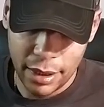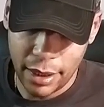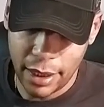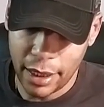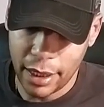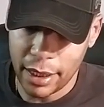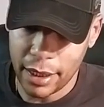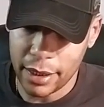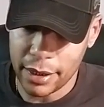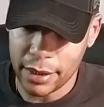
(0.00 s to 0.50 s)

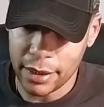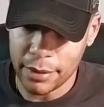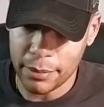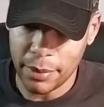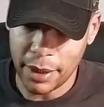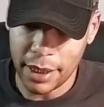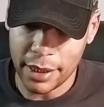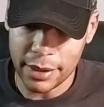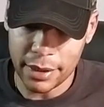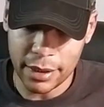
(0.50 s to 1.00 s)
And
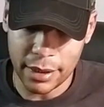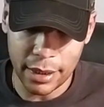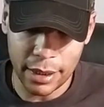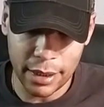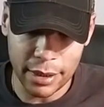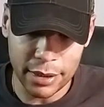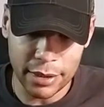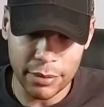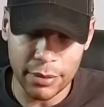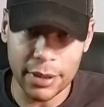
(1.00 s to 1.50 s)

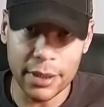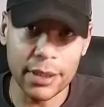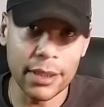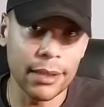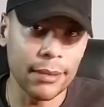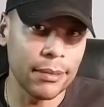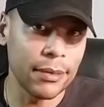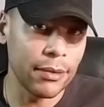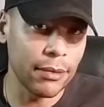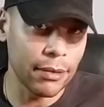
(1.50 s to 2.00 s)
basically I switched
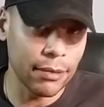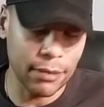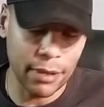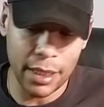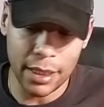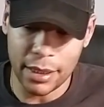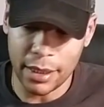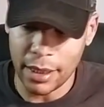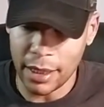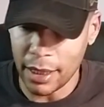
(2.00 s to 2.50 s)
up to a
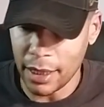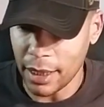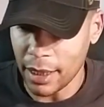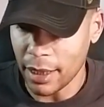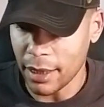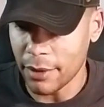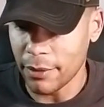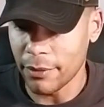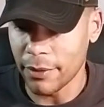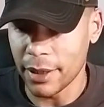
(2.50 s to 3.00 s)
red dot,